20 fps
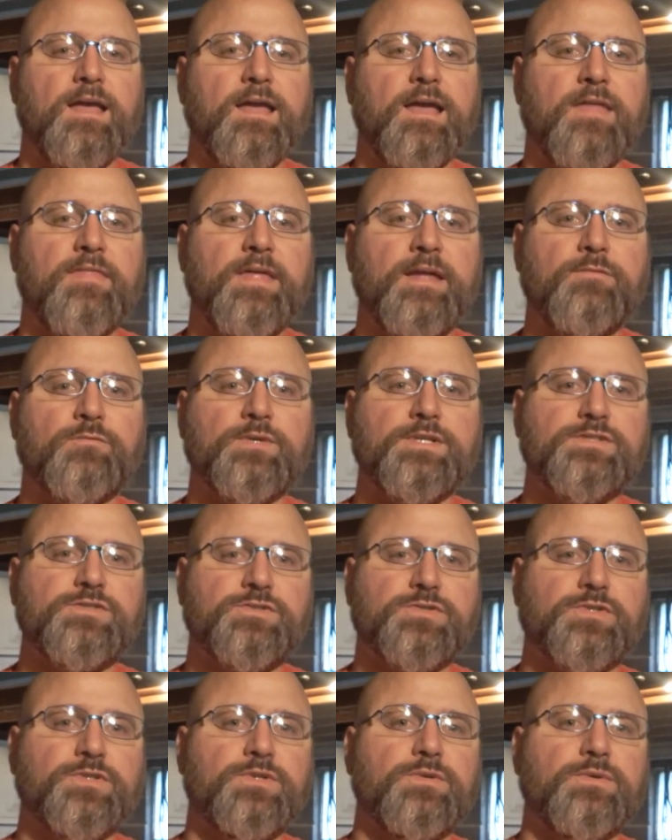And that rings
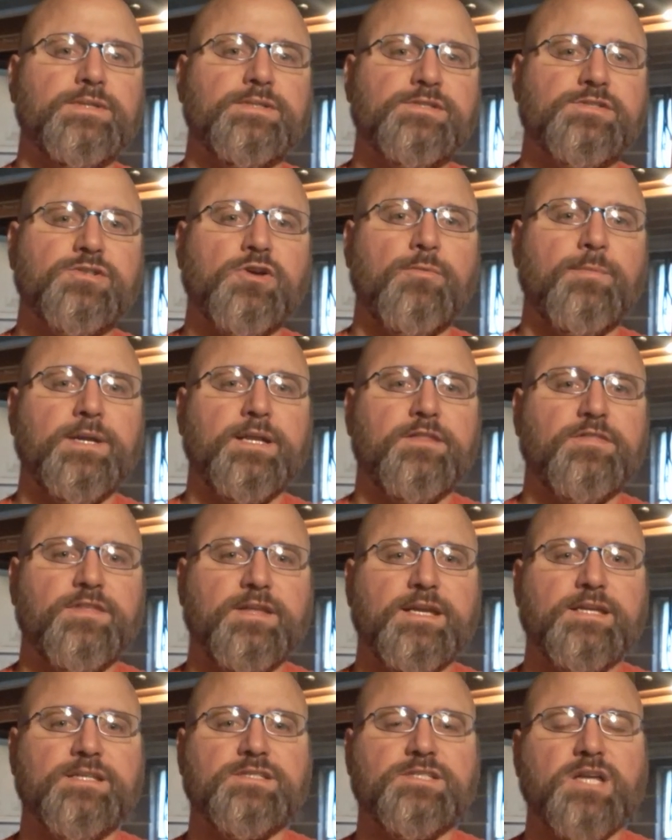true in so many
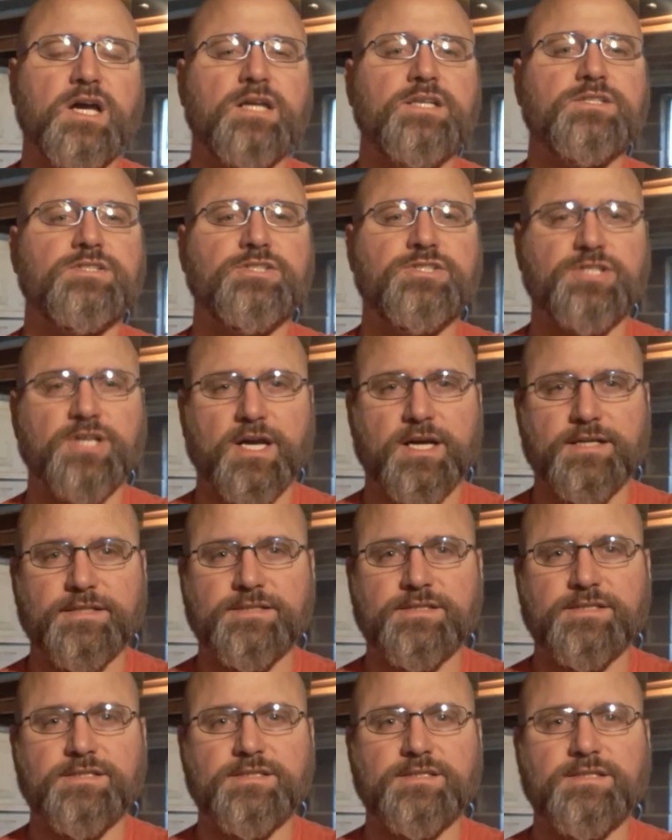things, not
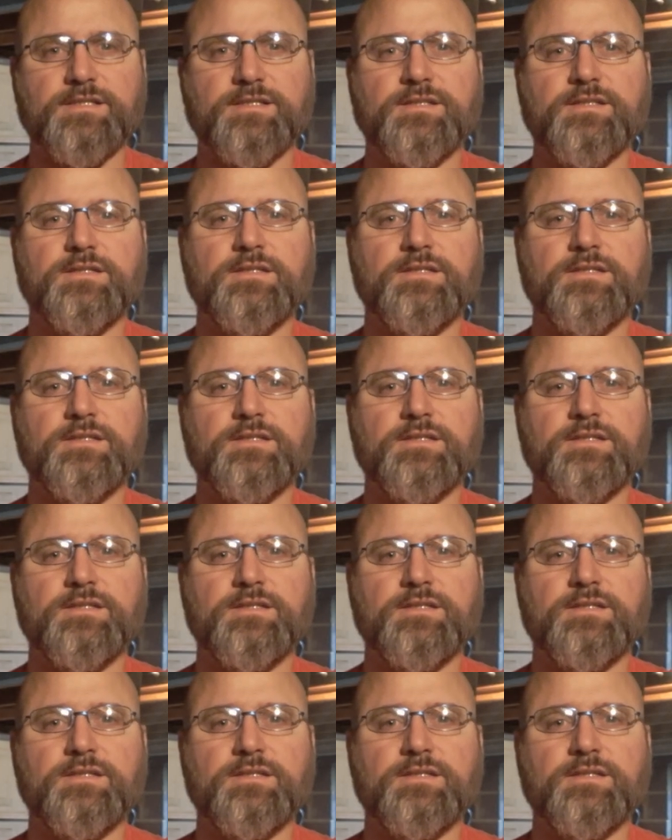just